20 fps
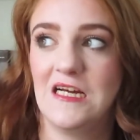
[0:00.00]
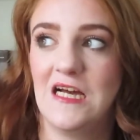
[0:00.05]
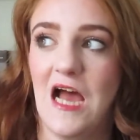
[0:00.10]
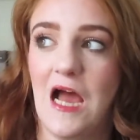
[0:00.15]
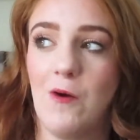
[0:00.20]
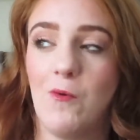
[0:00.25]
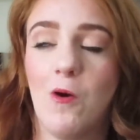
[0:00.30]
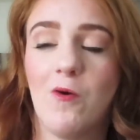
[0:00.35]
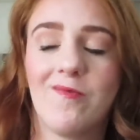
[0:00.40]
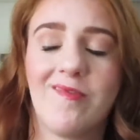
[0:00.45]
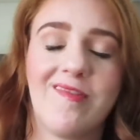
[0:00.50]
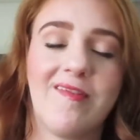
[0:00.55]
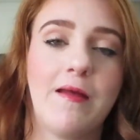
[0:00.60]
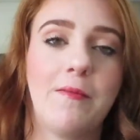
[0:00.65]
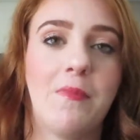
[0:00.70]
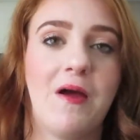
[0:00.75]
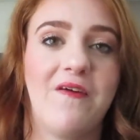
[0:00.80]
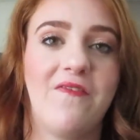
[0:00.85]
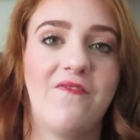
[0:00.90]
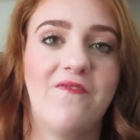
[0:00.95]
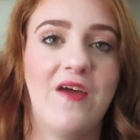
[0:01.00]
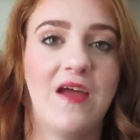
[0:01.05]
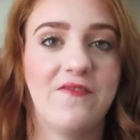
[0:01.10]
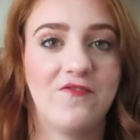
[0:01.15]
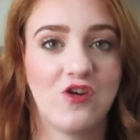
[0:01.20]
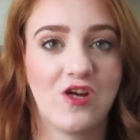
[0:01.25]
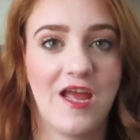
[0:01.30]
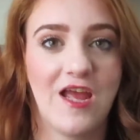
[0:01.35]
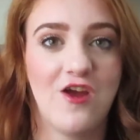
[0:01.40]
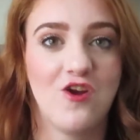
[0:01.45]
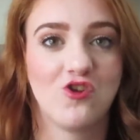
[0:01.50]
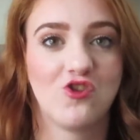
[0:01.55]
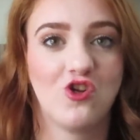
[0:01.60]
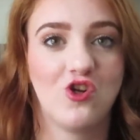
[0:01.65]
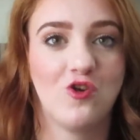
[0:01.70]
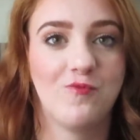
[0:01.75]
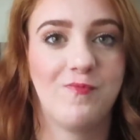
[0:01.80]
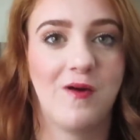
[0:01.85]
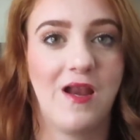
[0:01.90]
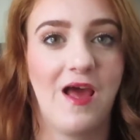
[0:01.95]
I won't say my favorite
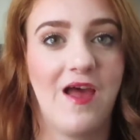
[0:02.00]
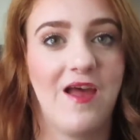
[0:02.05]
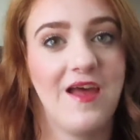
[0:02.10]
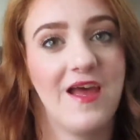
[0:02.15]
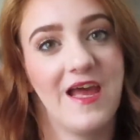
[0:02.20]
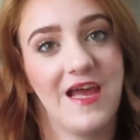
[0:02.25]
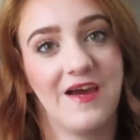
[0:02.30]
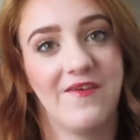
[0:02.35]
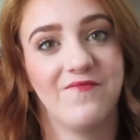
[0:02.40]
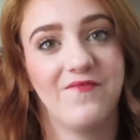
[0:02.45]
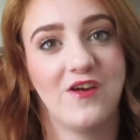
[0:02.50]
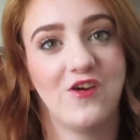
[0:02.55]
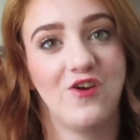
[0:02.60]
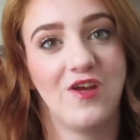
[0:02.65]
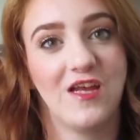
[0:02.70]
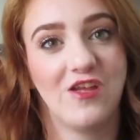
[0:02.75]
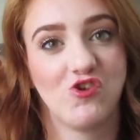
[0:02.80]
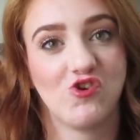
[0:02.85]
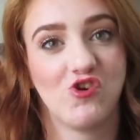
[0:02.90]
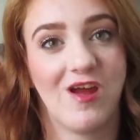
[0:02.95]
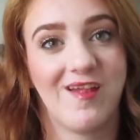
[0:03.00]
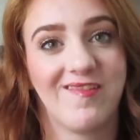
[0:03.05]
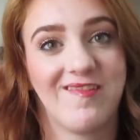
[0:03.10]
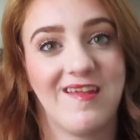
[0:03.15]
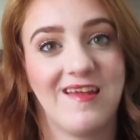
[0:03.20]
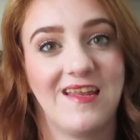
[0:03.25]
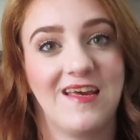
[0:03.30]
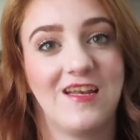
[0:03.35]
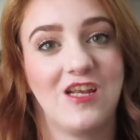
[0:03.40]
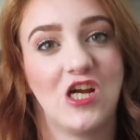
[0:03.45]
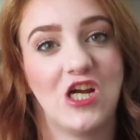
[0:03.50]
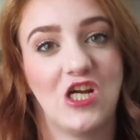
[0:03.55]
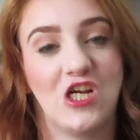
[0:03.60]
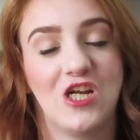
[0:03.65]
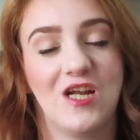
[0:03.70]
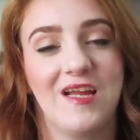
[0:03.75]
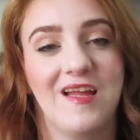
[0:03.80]
character, but I am very interested in her,